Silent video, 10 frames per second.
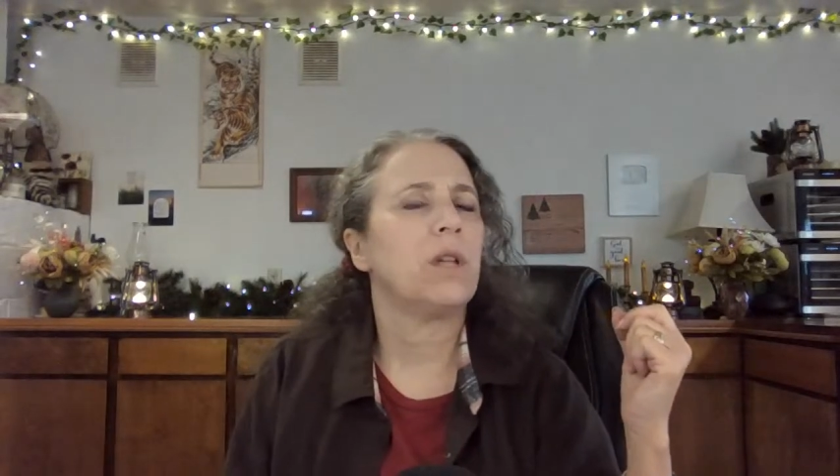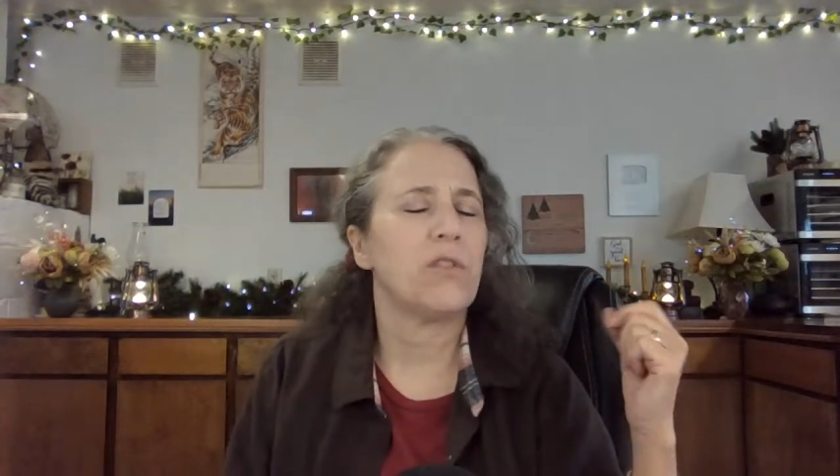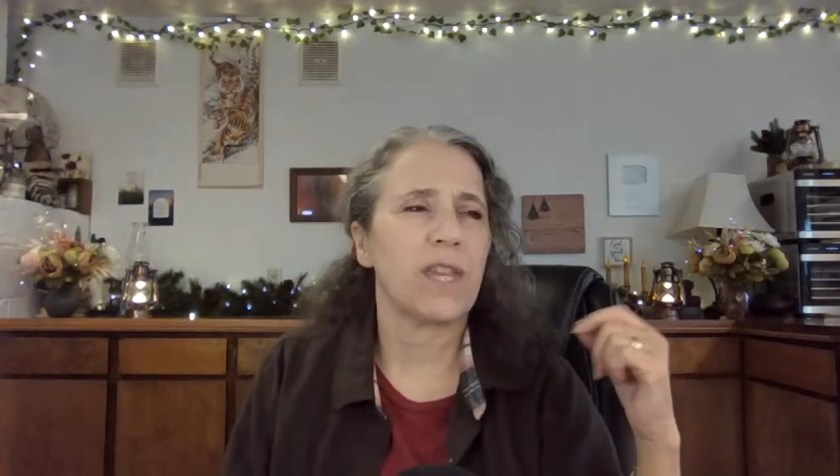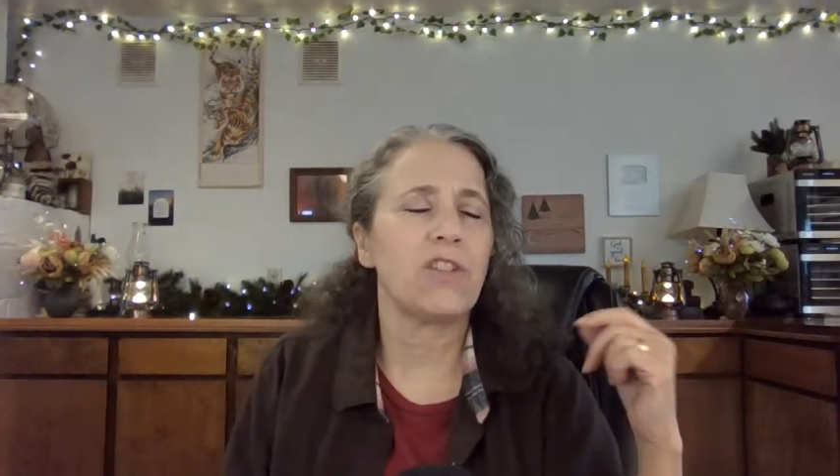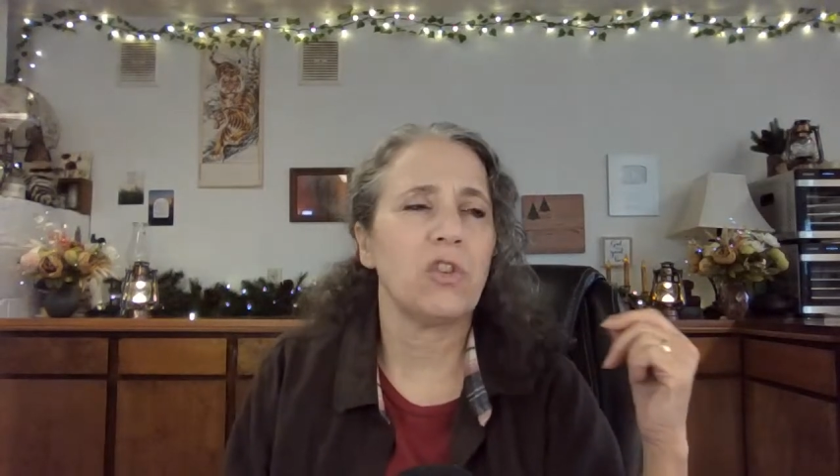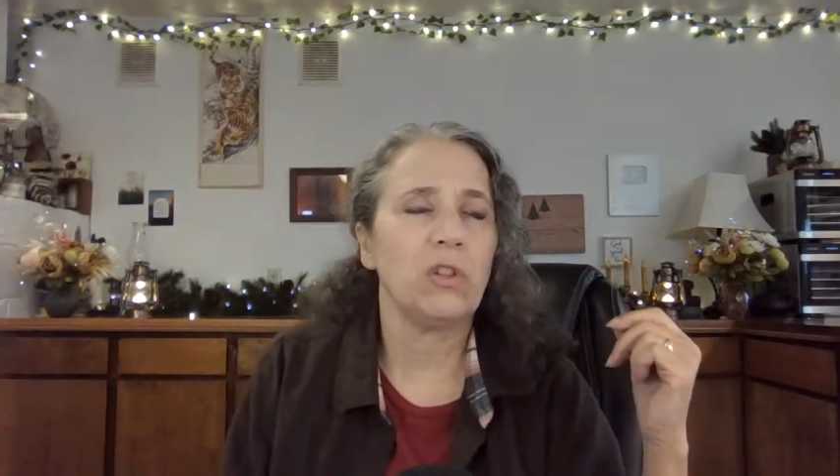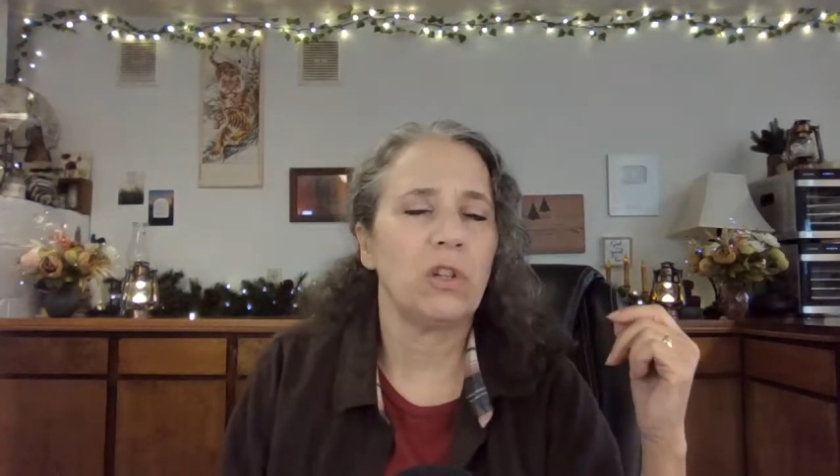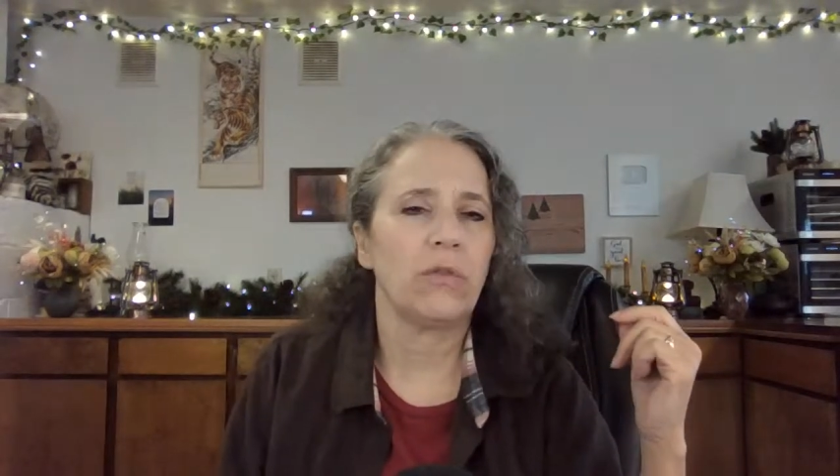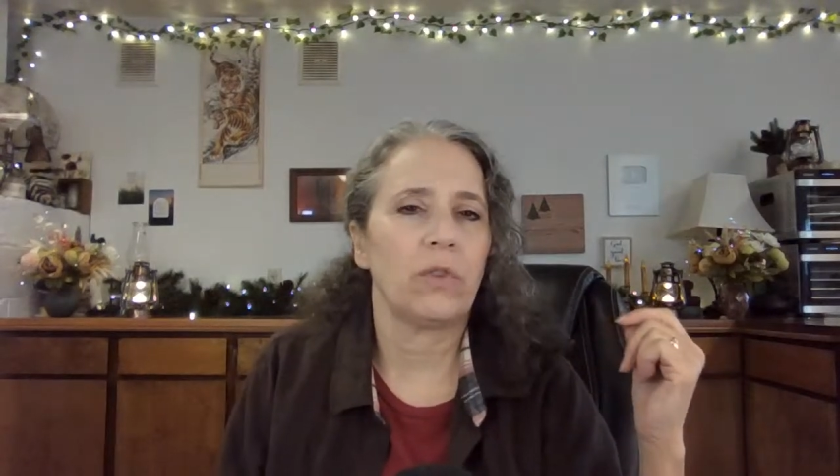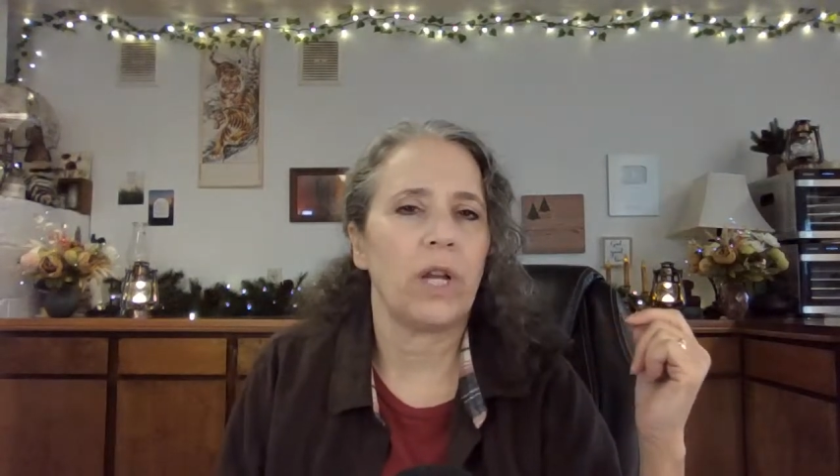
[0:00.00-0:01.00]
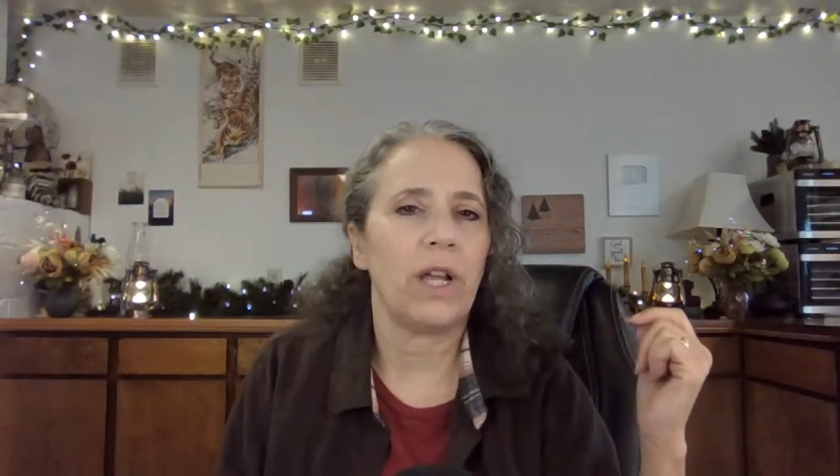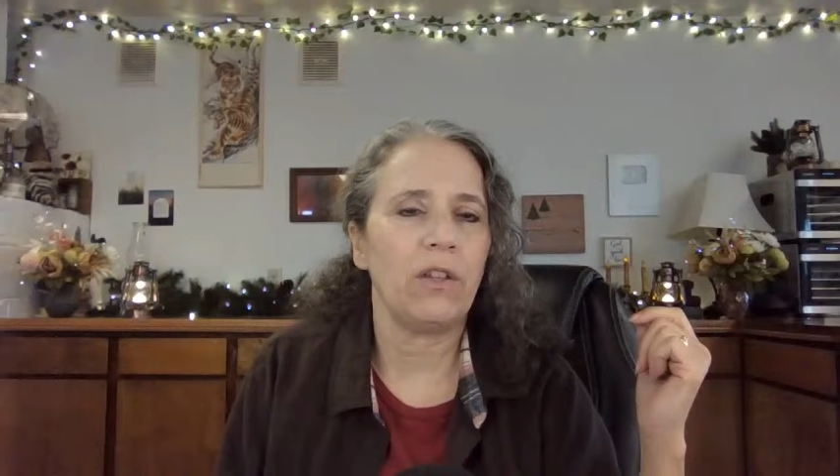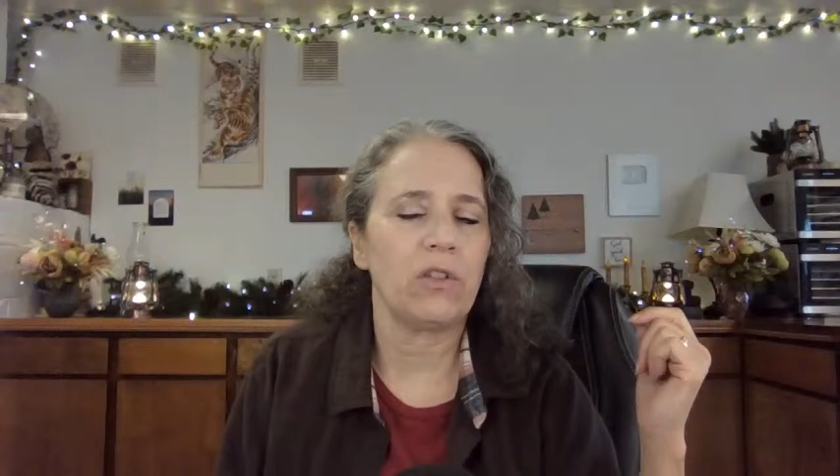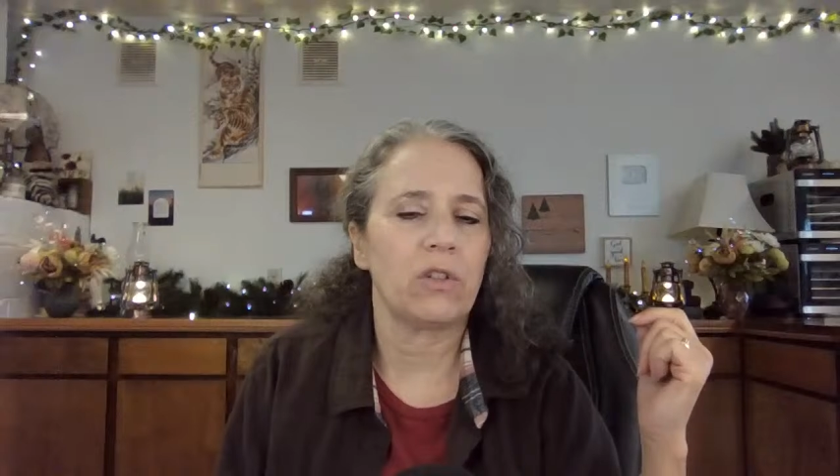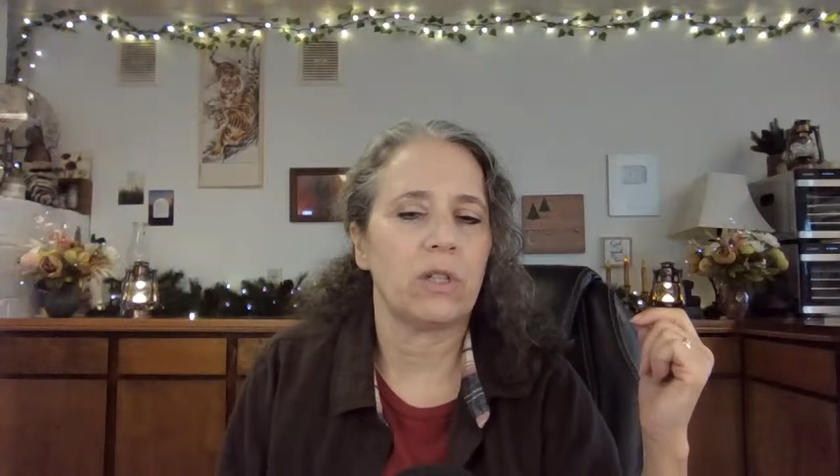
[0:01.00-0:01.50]
I was actually looking for
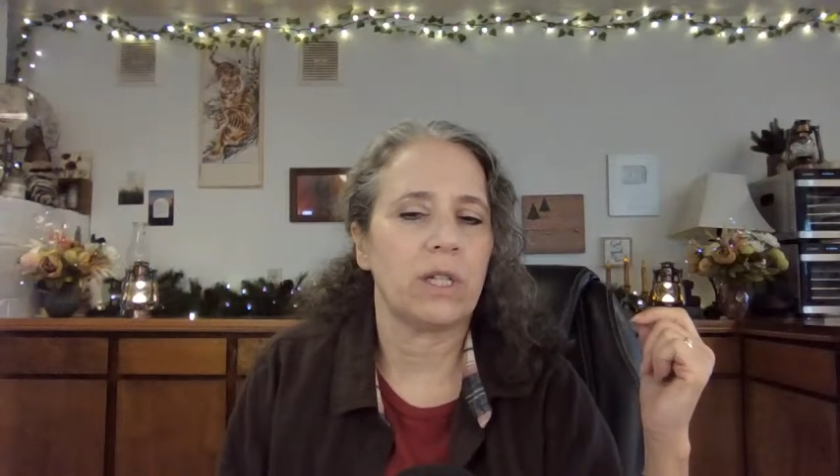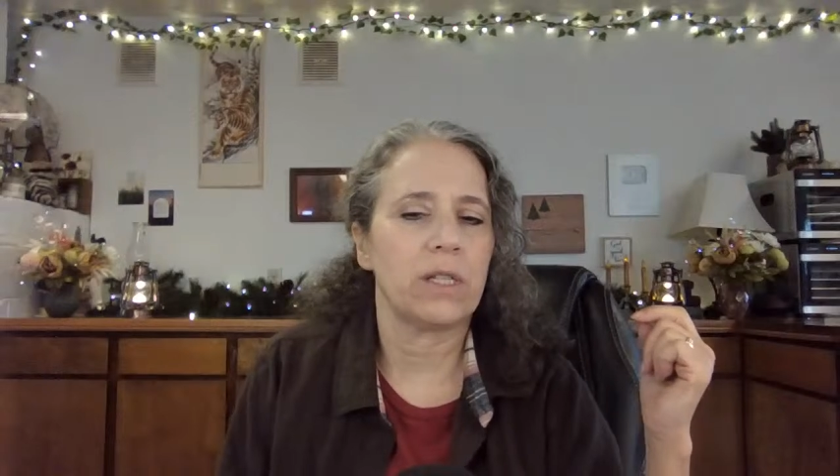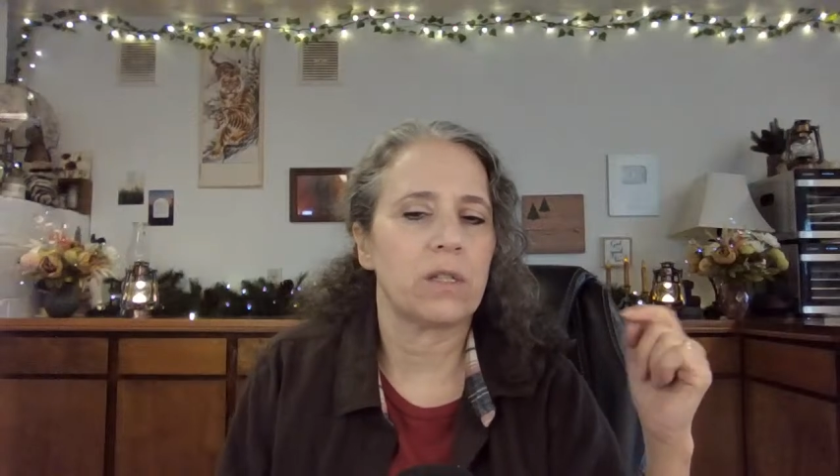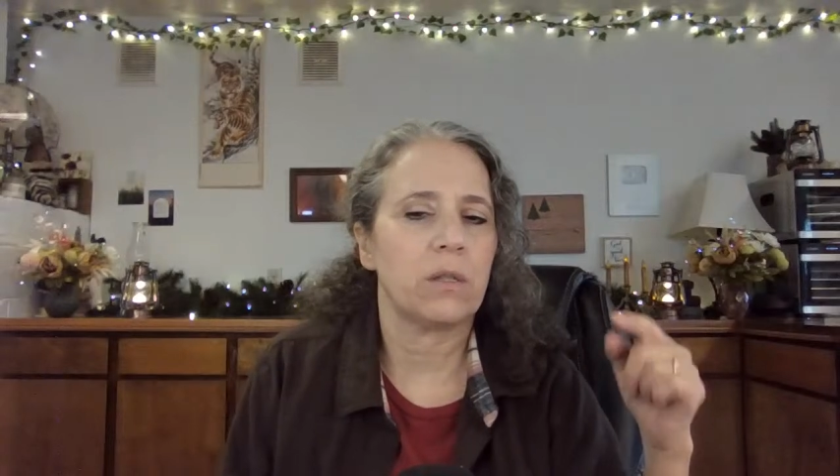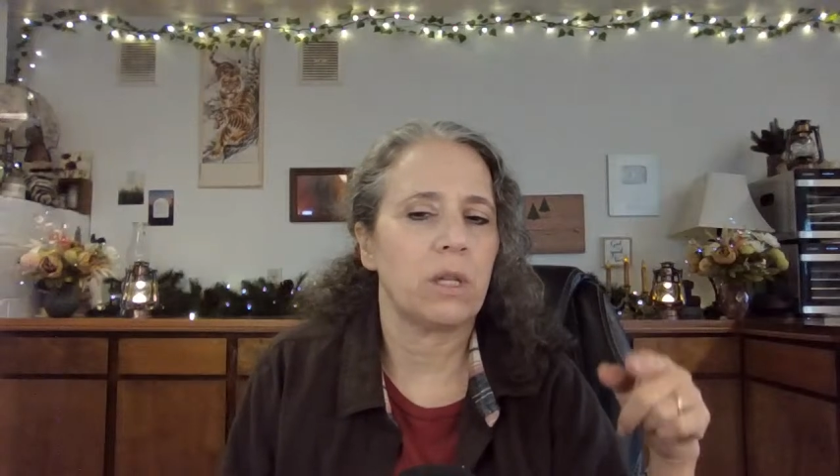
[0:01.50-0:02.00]
halogen lights,